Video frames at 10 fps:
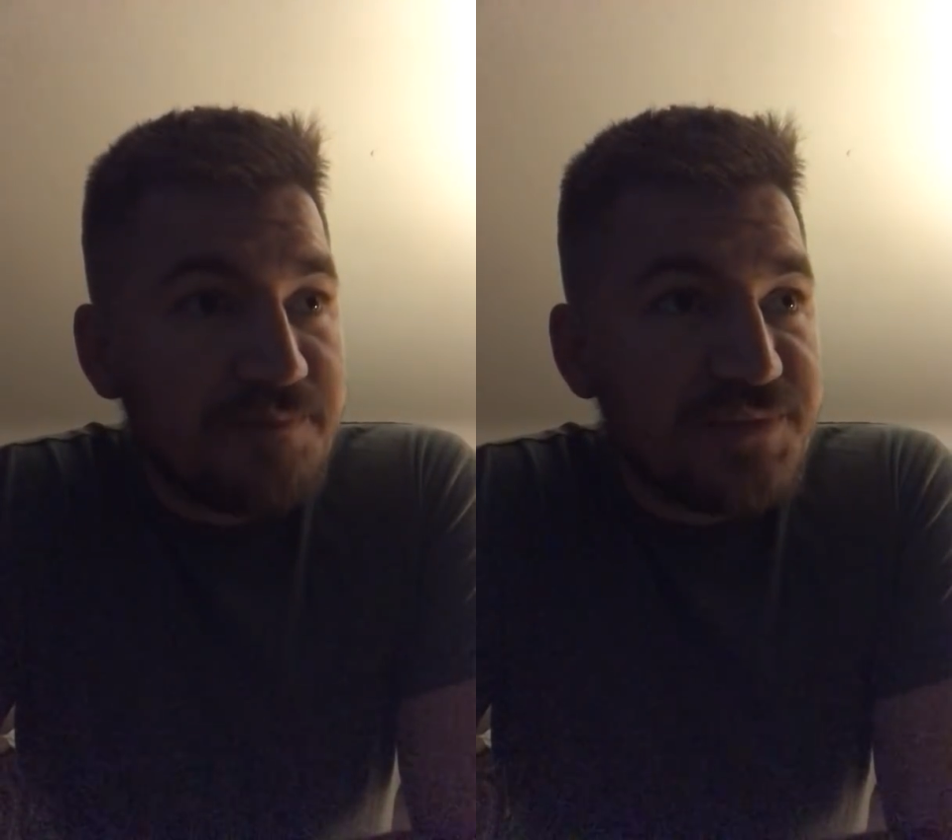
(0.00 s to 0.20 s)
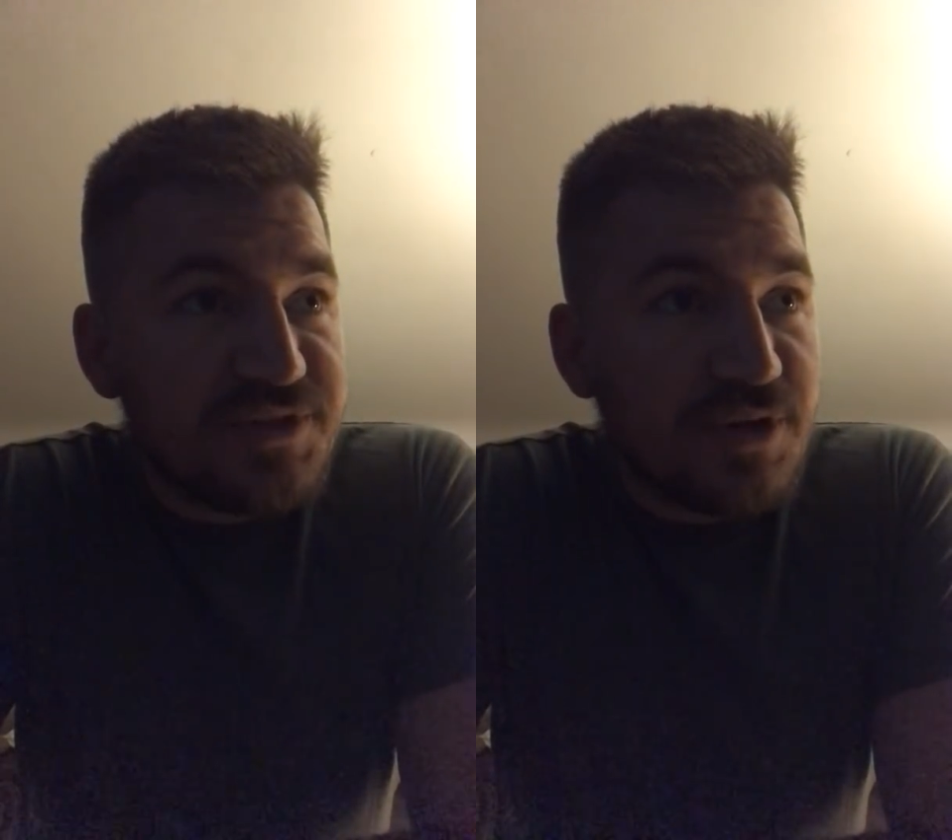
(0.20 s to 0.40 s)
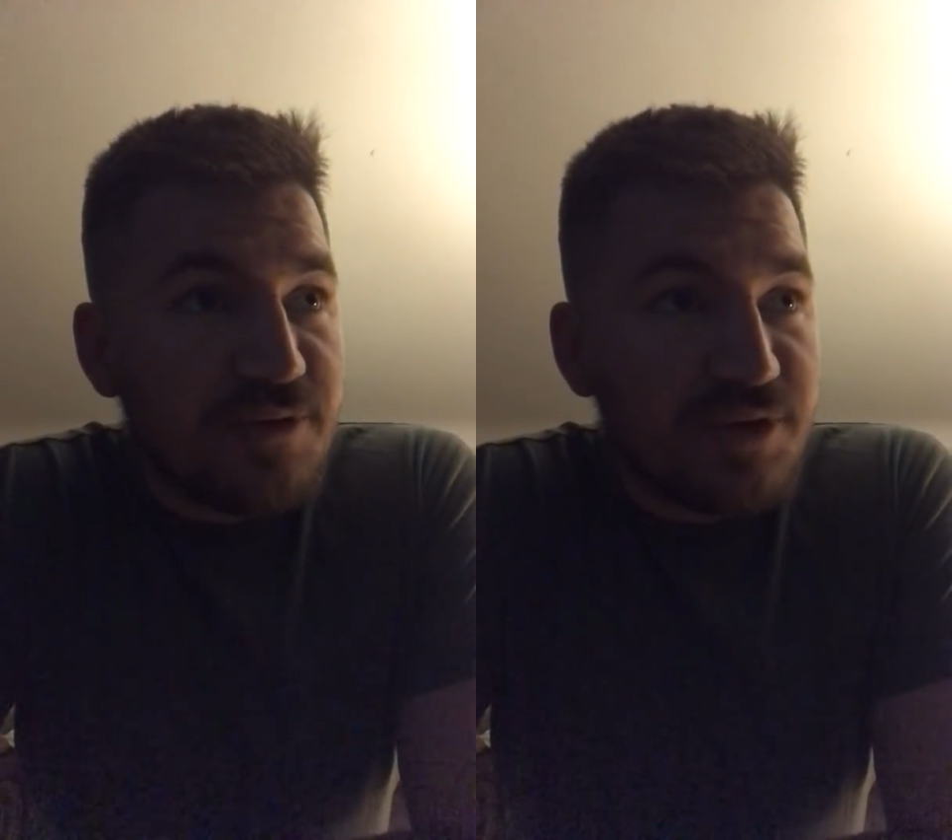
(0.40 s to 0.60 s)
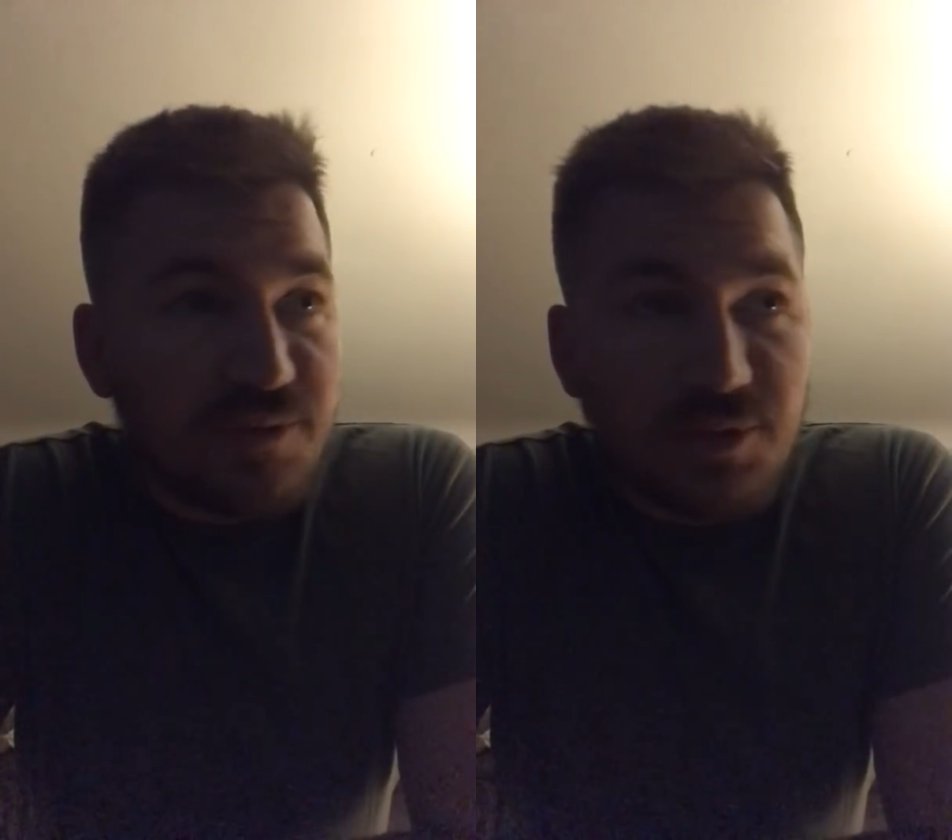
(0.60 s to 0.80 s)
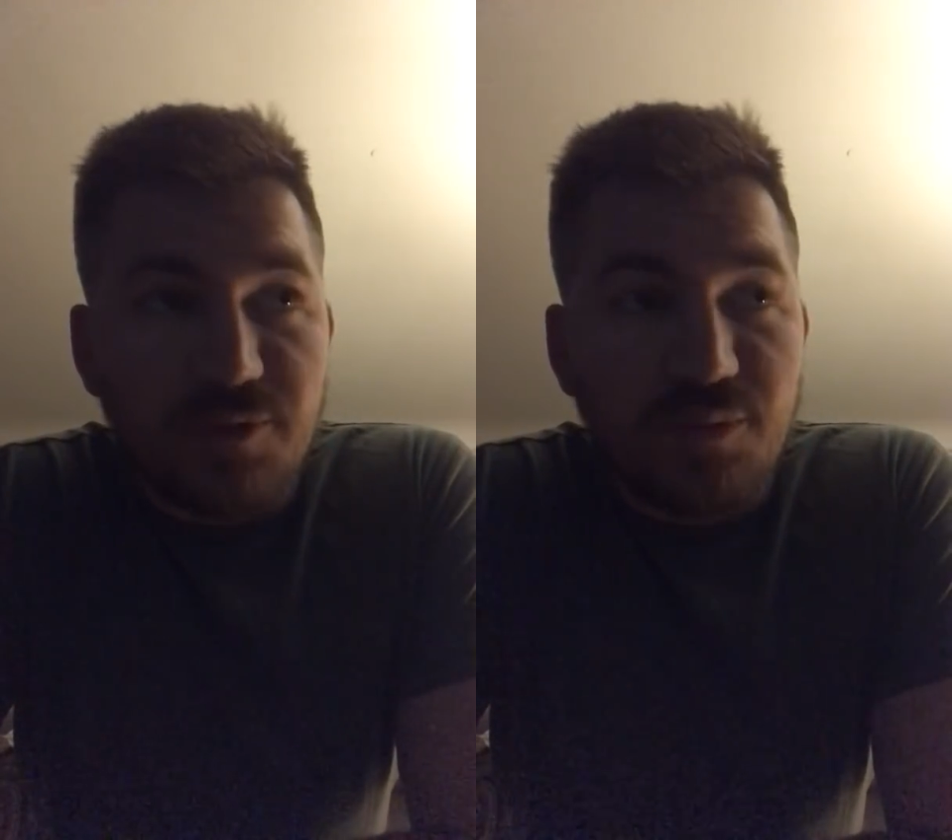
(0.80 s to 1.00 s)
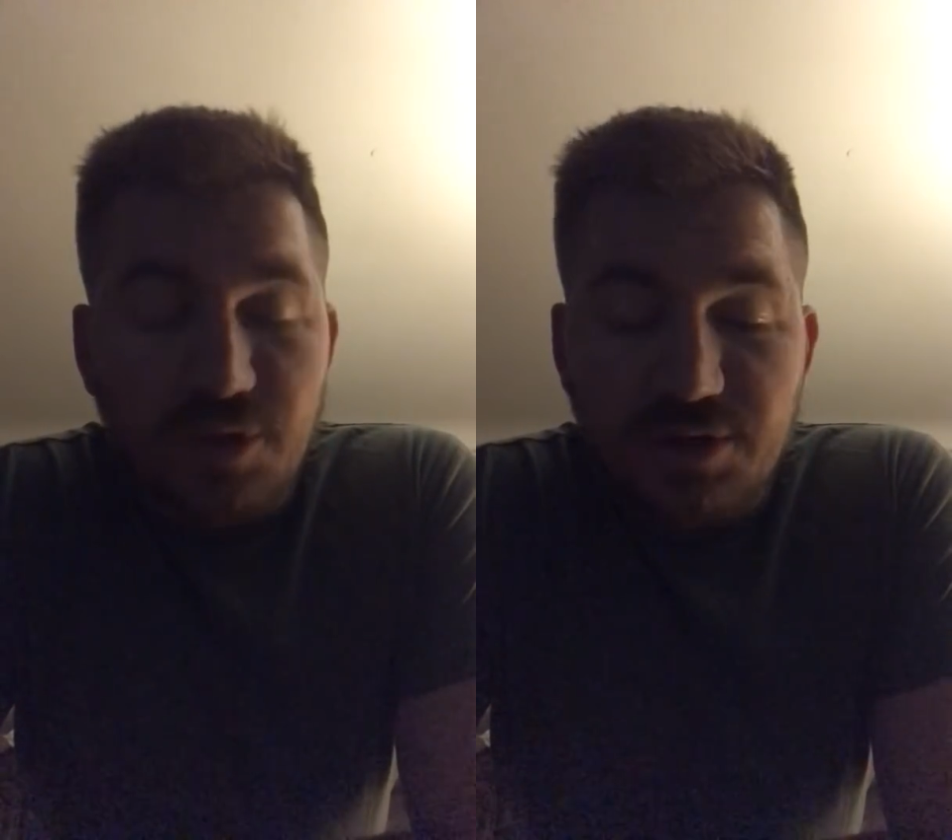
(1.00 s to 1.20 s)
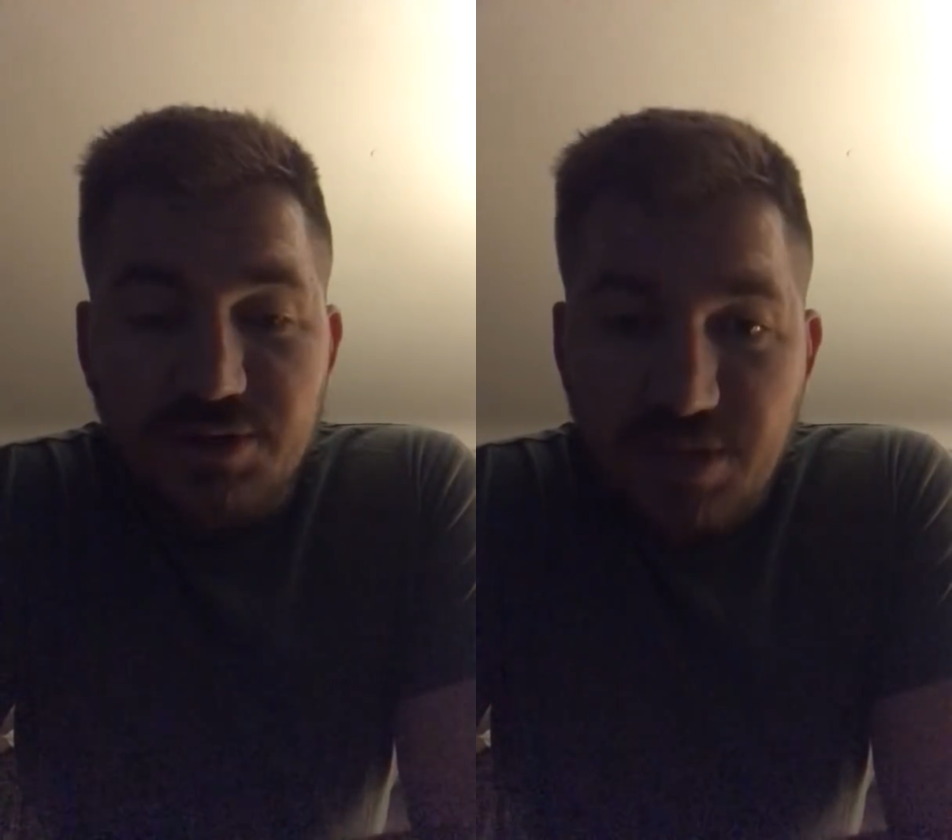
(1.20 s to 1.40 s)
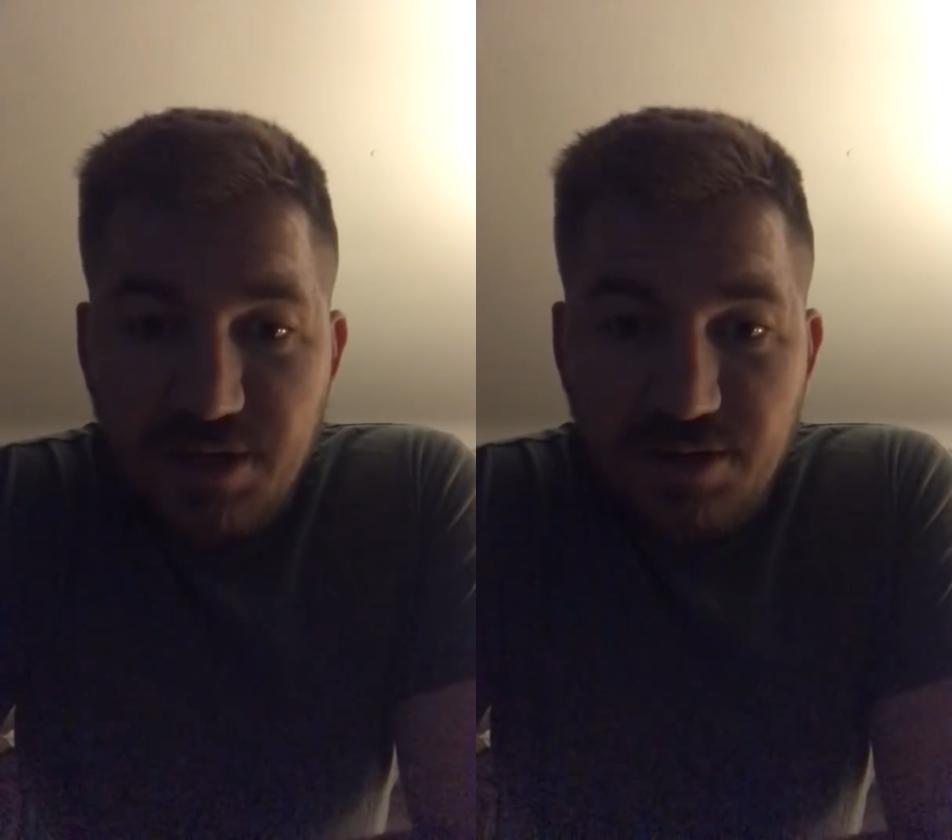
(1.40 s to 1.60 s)
So they're real
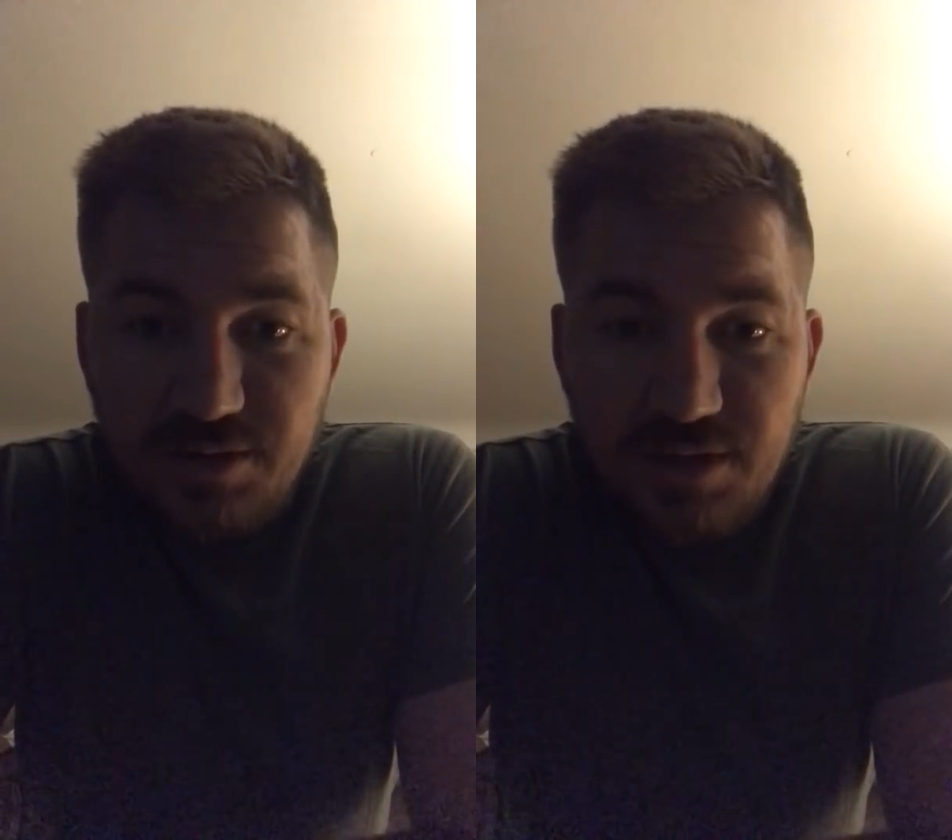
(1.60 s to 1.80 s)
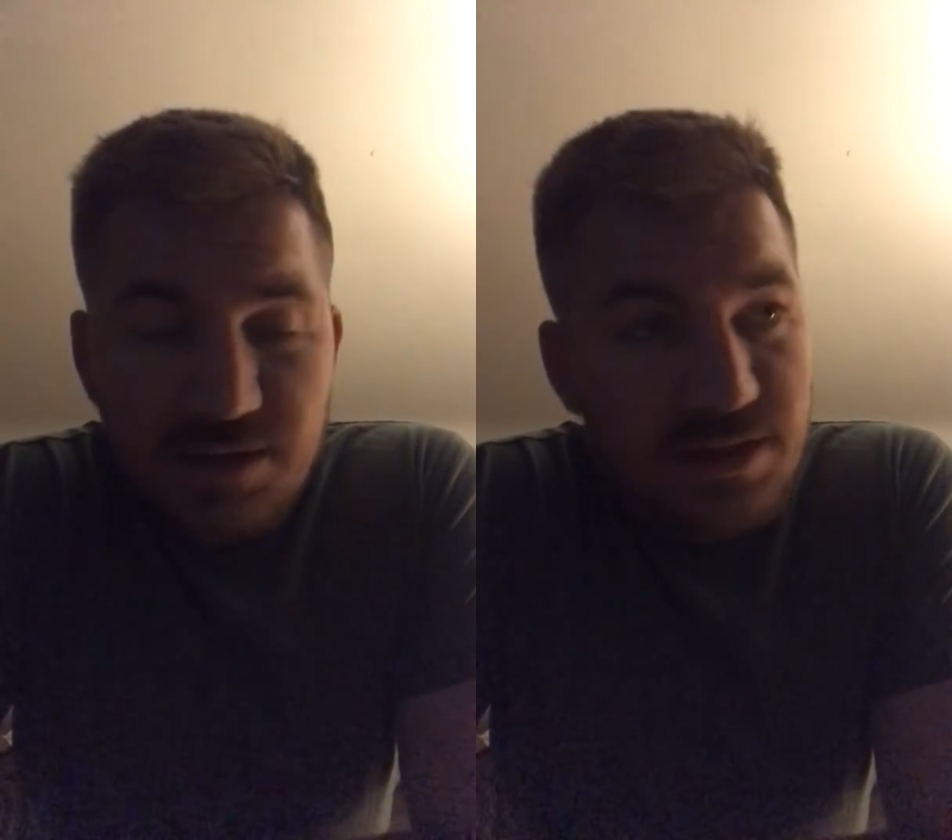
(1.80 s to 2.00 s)
worried there.